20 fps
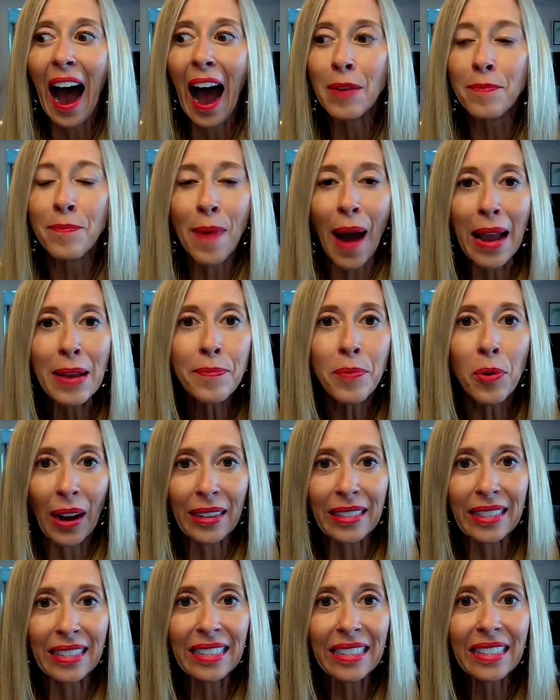my
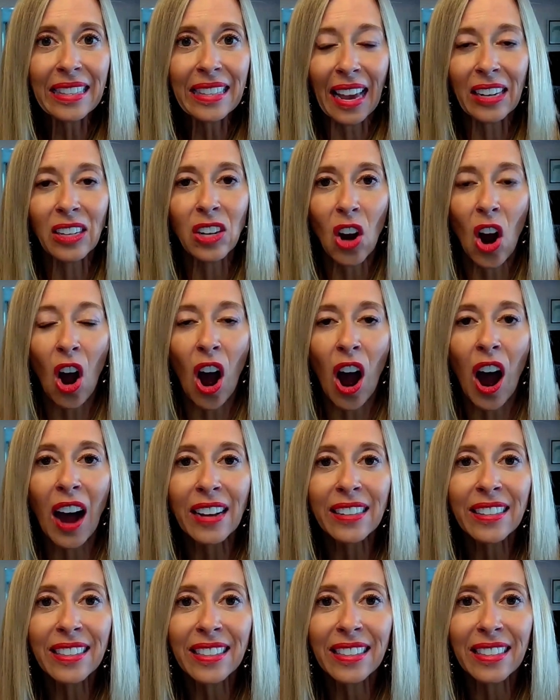presence had
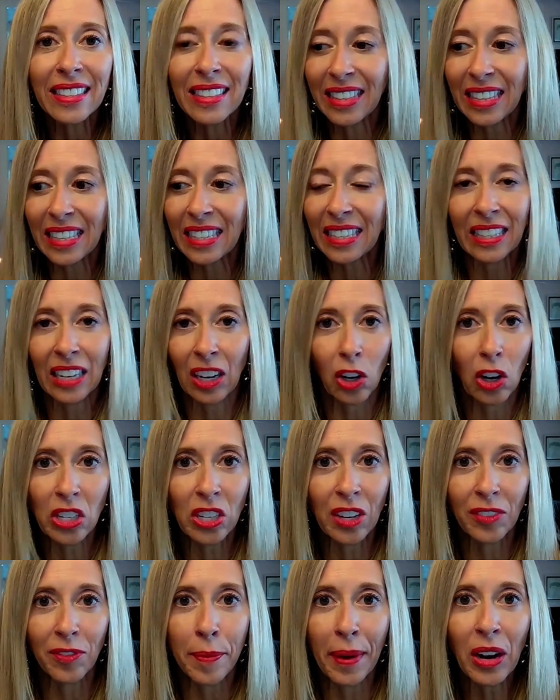caused the
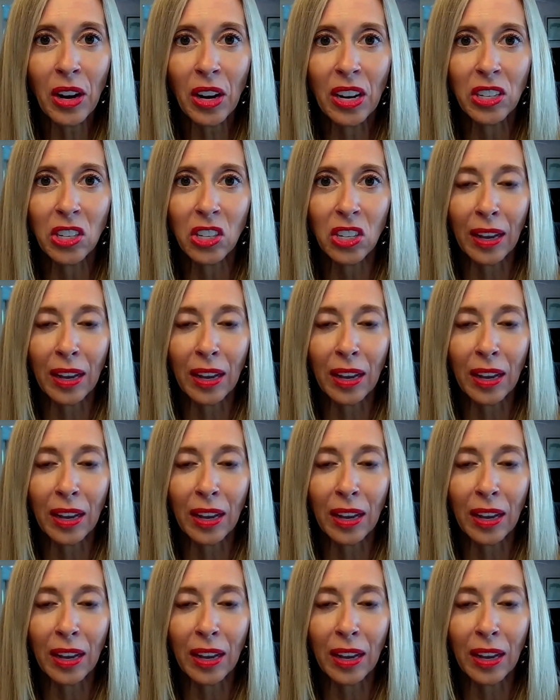disintegration of the marriage.